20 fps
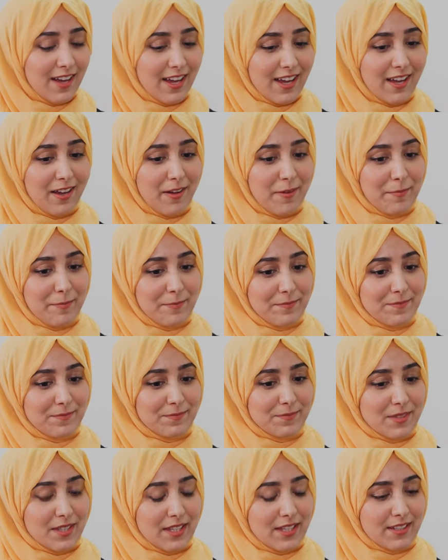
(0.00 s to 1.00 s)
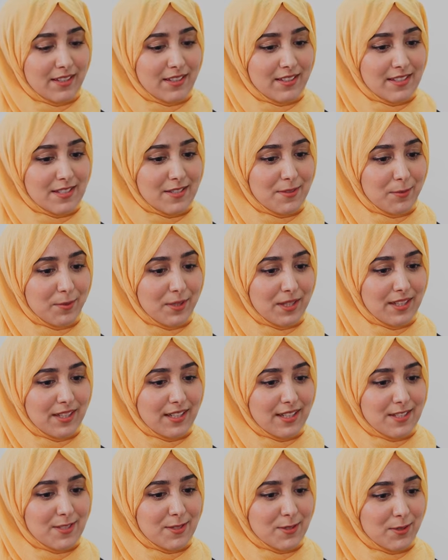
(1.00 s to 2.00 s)
And
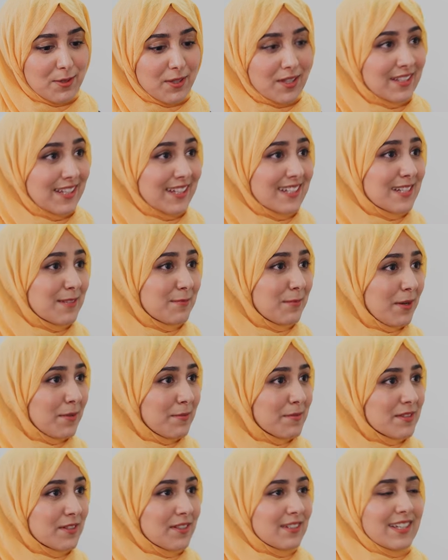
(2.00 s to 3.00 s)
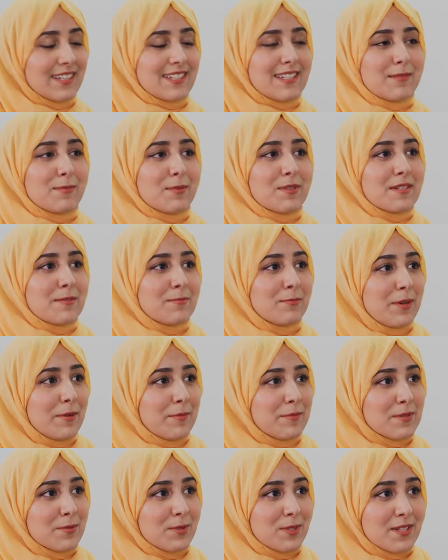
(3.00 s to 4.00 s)
we do connecting Muslim
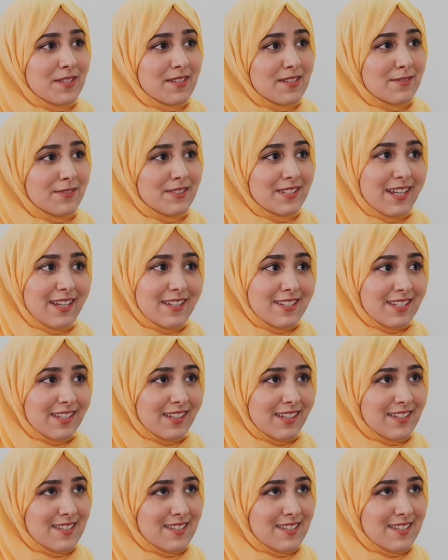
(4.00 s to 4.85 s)
mums, which is fantastic.